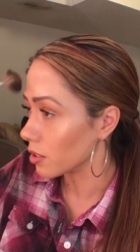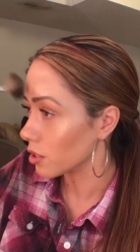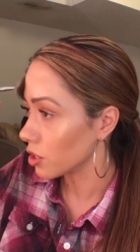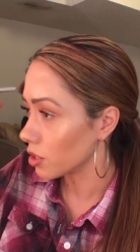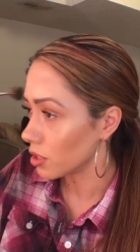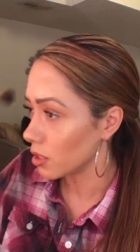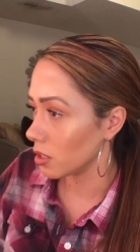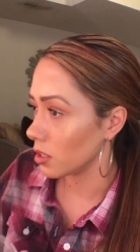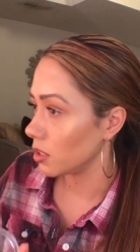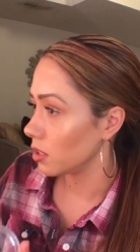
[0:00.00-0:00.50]

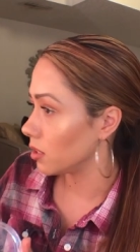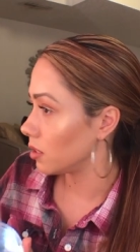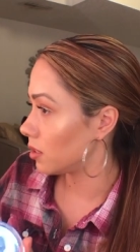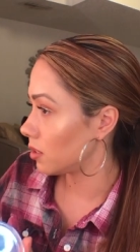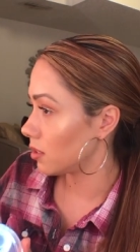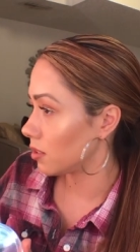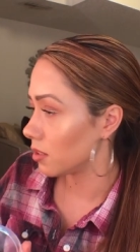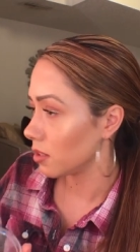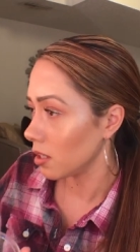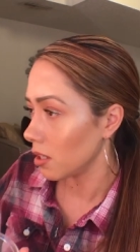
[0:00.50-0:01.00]

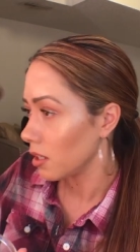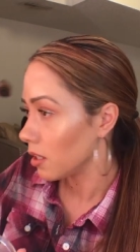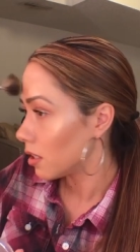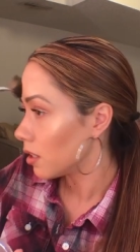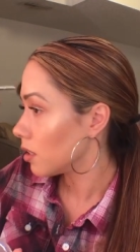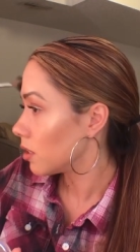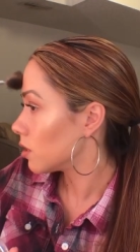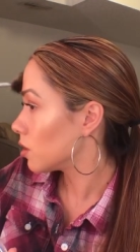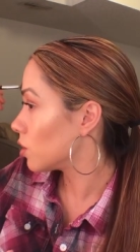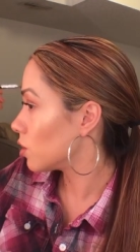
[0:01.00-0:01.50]
She's
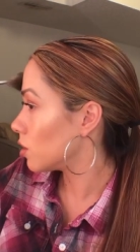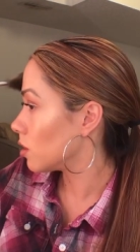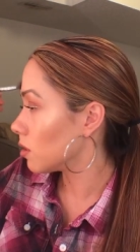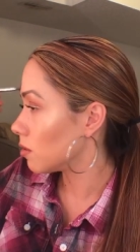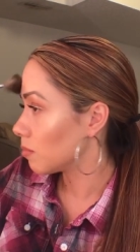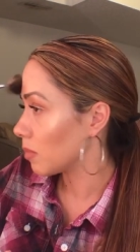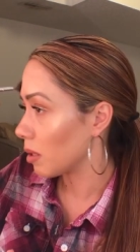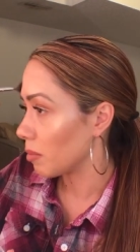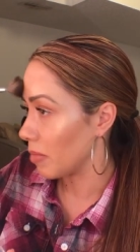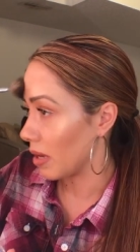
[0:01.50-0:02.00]

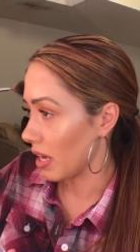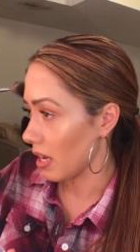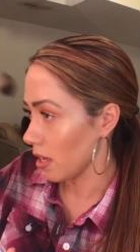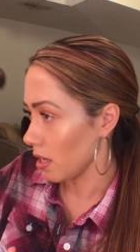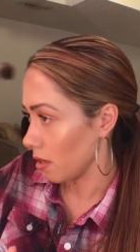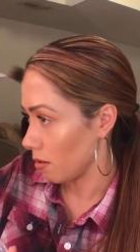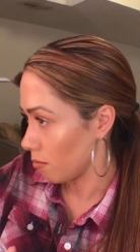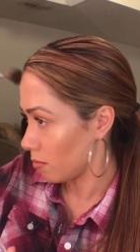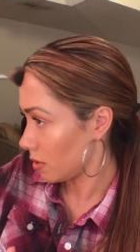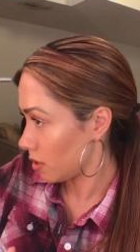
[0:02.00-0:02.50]
my
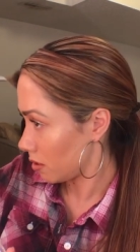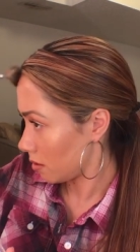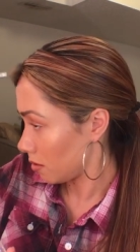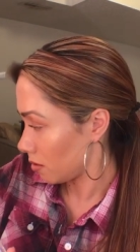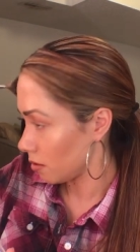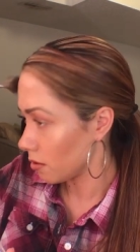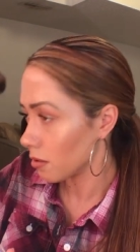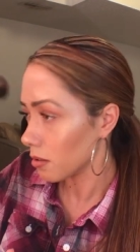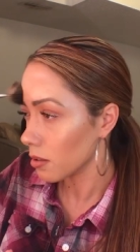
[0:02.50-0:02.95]
babes.